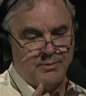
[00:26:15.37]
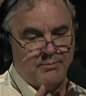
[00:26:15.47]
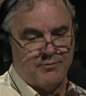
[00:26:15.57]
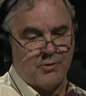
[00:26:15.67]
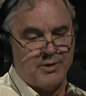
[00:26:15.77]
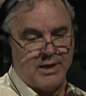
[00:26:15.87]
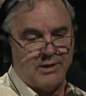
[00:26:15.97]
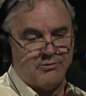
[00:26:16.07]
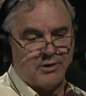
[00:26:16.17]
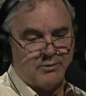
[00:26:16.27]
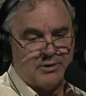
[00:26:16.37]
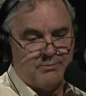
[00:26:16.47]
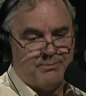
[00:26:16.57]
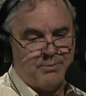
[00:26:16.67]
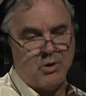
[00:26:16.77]
before we answer that quick,
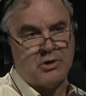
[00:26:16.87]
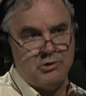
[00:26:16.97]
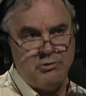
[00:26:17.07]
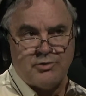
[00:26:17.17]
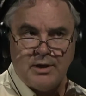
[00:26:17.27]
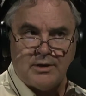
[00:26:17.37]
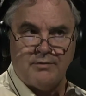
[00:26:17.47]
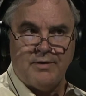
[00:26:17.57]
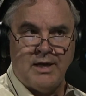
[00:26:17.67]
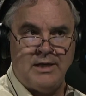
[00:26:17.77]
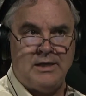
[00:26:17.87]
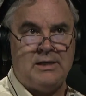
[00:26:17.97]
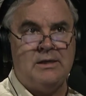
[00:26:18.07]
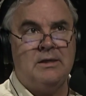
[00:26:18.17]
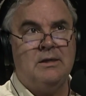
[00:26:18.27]
Paul, can you think of
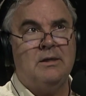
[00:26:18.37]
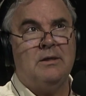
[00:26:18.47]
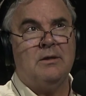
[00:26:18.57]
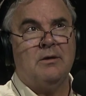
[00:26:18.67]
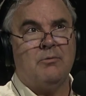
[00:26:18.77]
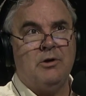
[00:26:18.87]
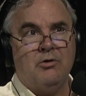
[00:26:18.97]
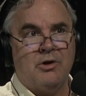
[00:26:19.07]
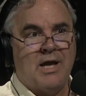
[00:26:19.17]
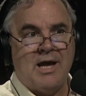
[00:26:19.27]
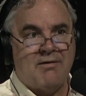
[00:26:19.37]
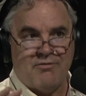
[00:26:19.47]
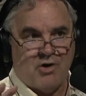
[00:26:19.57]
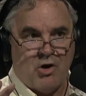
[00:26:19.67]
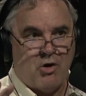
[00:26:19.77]
any we don't
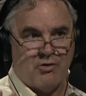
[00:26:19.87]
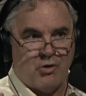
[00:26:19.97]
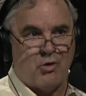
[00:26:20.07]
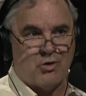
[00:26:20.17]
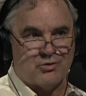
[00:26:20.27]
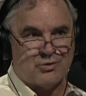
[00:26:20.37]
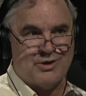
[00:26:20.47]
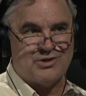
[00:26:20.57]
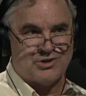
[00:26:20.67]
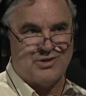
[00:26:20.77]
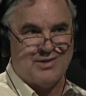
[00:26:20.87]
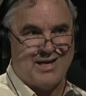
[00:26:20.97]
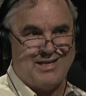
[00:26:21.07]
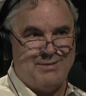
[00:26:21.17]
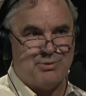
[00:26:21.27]
have all the oral tradition
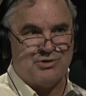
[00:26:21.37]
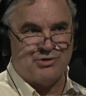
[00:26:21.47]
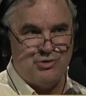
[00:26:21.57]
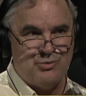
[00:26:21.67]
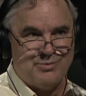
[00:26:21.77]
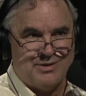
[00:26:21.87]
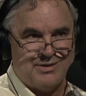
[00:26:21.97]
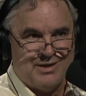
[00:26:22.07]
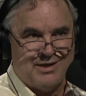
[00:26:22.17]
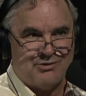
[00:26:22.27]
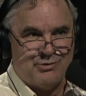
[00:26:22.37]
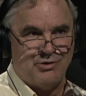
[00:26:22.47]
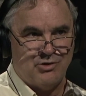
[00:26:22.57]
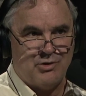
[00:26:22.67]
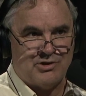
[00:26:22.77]
that he presumed in this. We
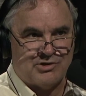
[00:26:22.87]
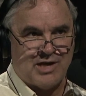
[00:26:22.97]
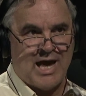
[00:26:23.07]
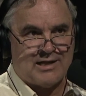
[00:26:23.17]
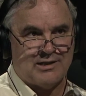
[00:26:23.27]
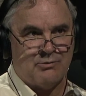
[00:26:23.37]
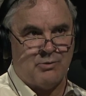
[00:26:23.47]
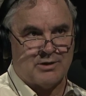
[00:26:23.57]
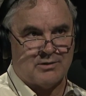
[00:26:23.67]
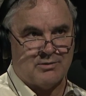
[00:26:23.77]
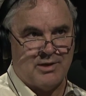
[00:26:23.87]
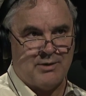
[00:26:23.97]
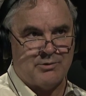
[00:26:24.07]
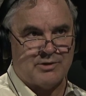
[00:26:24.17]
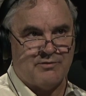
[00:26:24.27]
don't know exactly what they
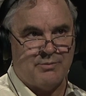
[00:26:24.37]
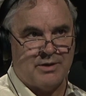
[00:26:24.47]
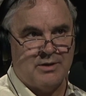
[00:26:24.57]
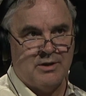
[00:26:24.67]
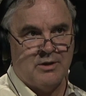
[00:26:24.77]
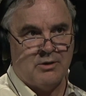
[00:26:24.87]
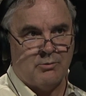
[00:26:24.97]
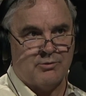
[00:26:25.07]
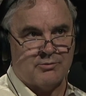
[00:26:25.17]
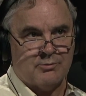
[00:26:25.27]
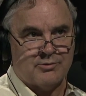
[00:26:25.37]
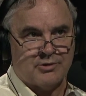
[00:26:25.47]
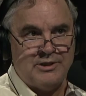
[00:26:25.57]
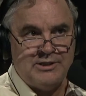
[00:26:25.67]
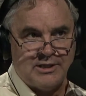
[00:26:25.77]
received, but was was there
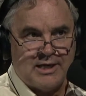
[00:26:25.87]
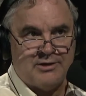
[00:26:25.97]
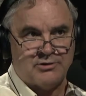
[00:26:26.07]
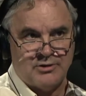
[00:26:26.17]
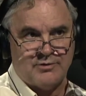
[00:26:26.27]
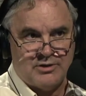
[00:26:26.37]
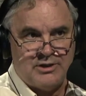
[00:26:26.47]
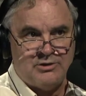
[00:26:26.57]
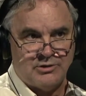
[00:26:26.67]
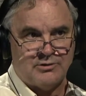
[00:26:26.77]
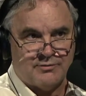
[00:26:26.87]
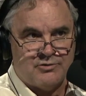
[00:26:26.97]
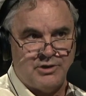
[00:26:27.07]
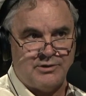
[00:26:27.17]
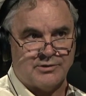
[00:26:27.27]
any indication of the teachings of
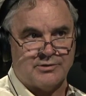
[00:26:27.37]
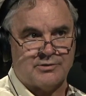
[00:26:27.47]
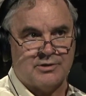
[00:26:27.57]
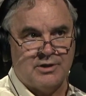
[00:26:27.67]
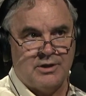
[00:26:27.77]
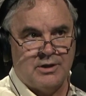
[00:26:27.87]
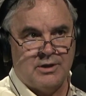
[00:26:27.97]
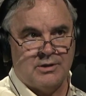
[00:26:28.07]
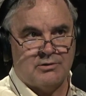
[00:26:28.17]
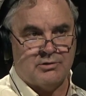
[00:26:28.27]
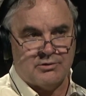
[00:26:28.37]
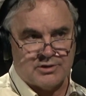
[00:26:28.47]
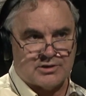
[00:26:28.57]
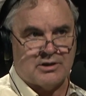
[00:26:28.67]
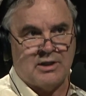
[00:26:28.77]
Jesus to
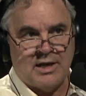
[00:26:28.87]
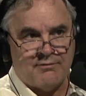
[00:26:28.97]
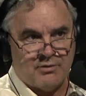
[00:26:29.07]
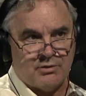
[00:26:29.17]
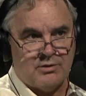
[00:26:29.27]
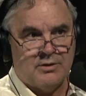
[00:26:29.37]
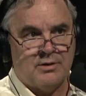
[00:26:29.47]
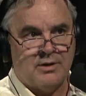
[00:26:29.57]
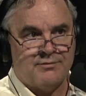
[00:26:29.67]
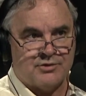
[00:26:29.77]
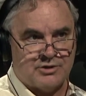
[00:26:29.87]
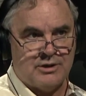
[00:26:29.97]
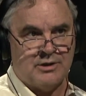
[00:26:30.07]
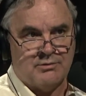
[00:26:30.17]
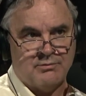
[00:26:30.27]
this level of
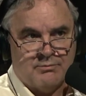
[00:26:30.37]
sins,